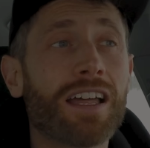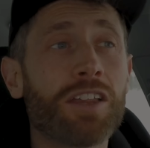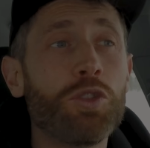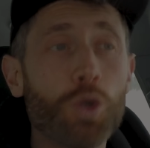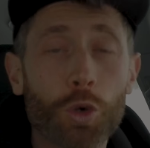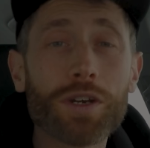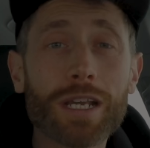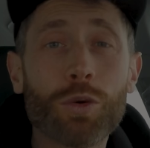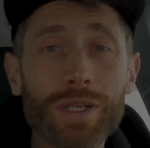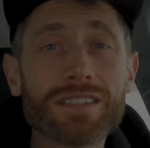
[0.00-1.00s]

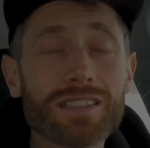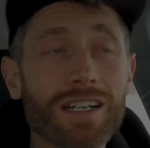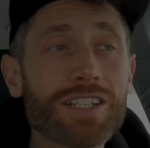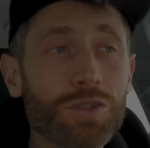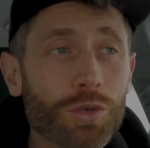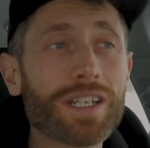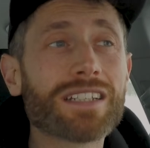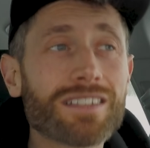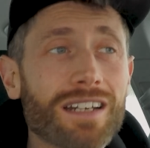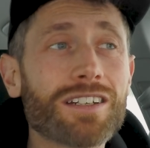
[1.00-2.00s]
Nordic winter tyres, Nordic
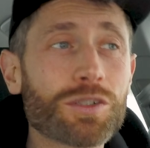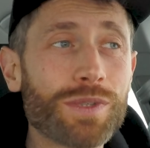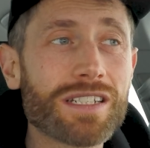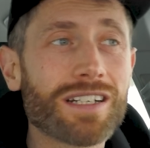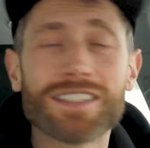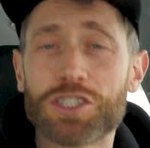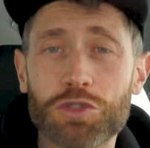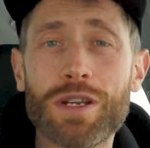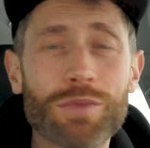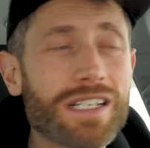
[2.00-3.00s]
studless winter tyres,
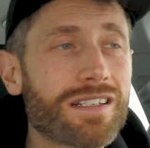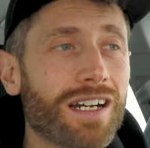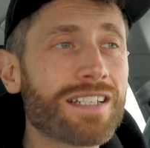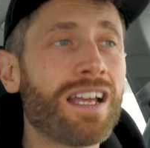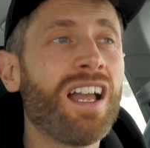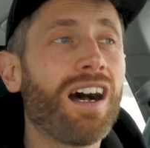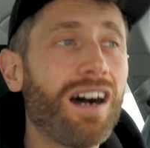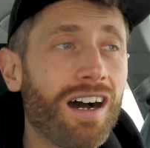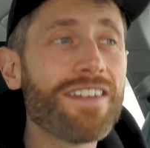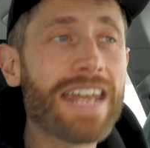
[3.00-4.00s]
extreme winter tyres
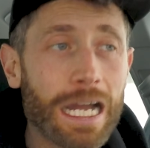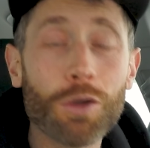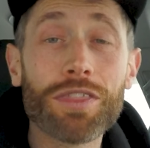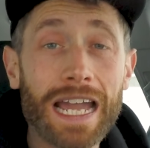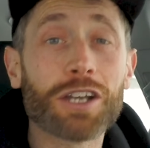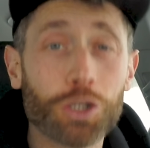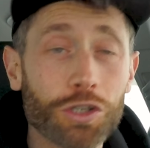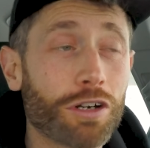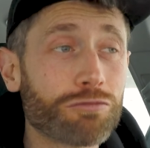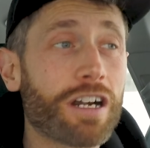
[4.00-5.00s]
are now that good
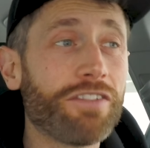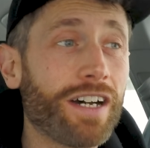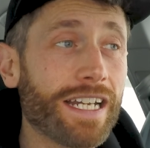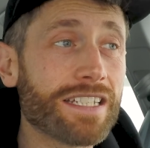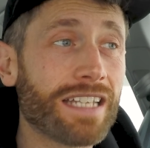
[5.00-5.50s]
on rough ice.